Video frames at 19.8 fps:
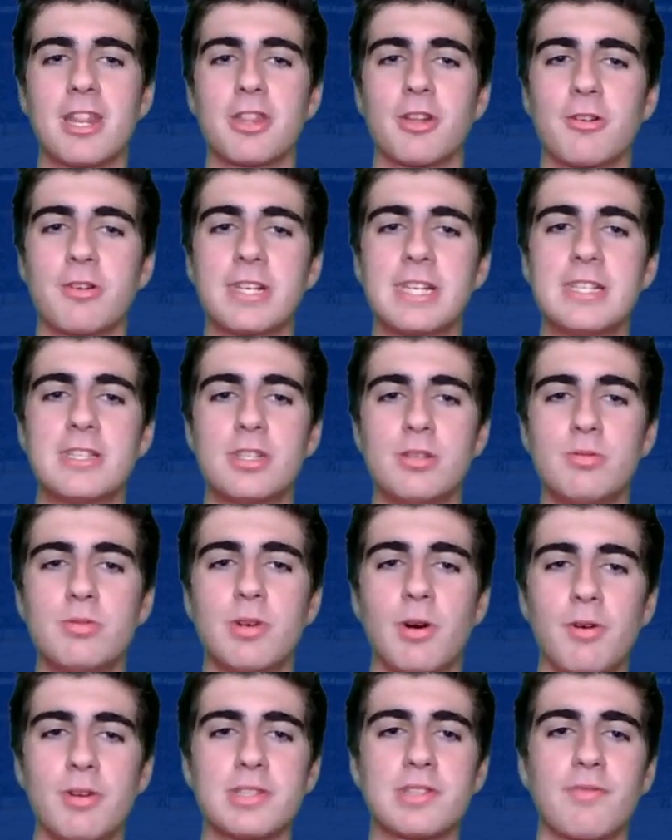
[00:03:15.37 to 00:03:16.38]
32
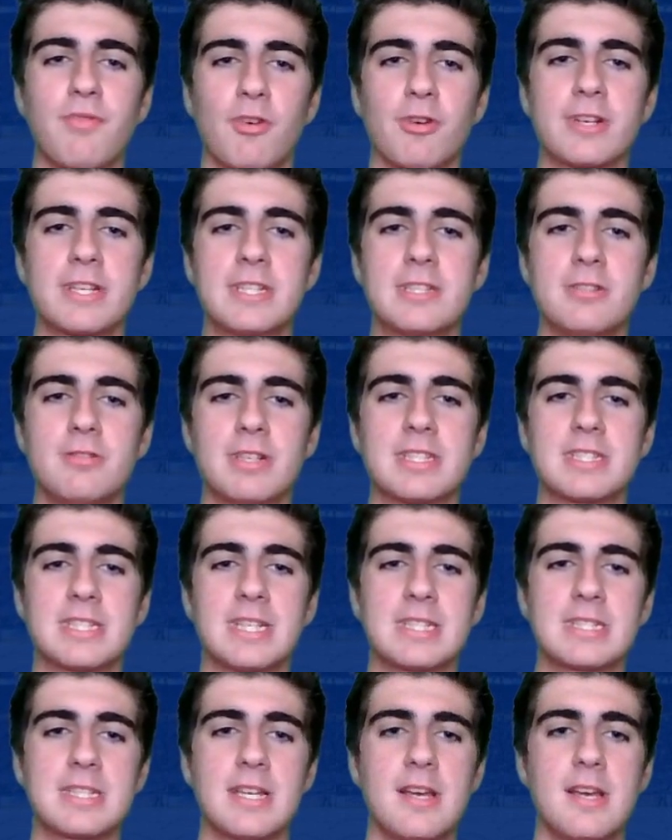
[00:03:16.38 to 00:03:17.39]
goals, 42
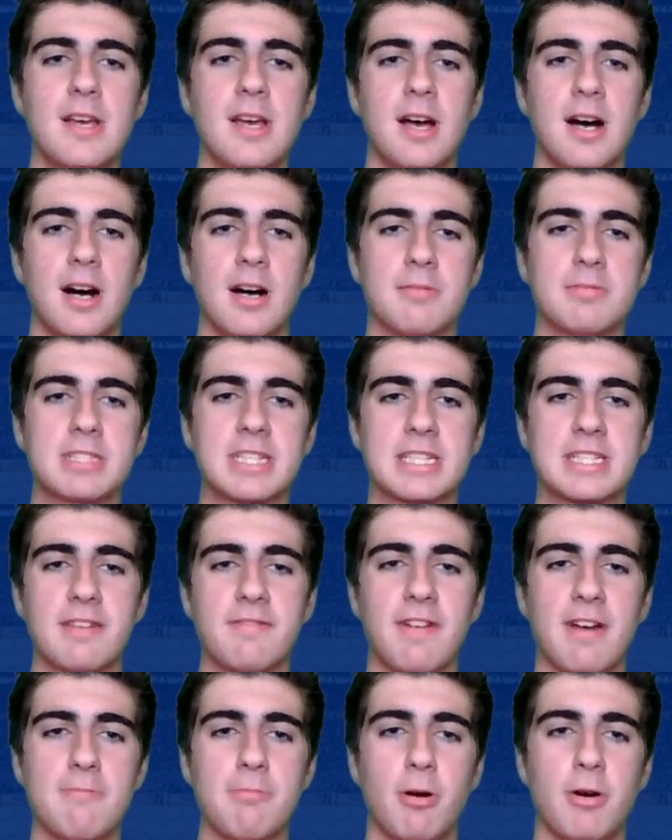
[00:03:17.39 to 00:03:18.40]
assists,
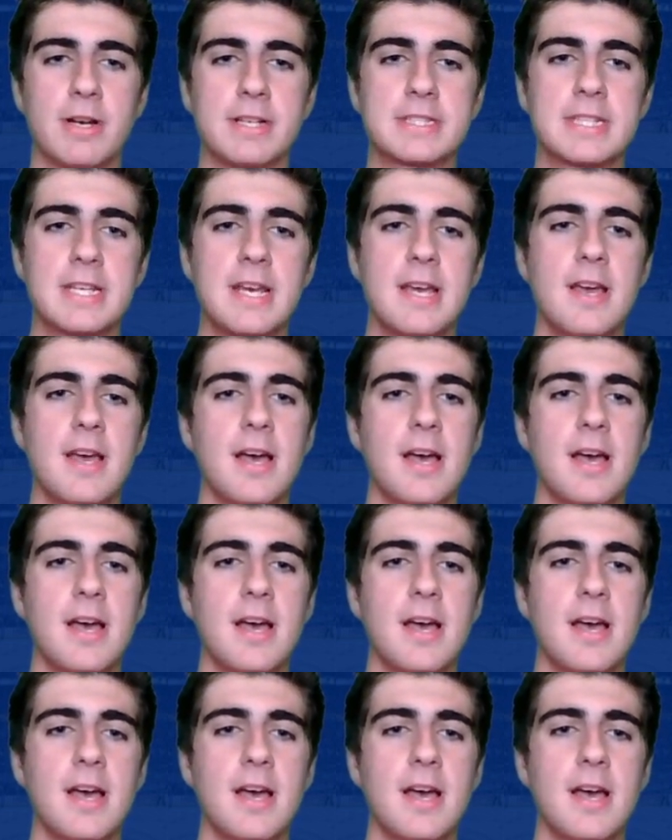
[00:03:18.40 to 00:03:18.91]
65 points.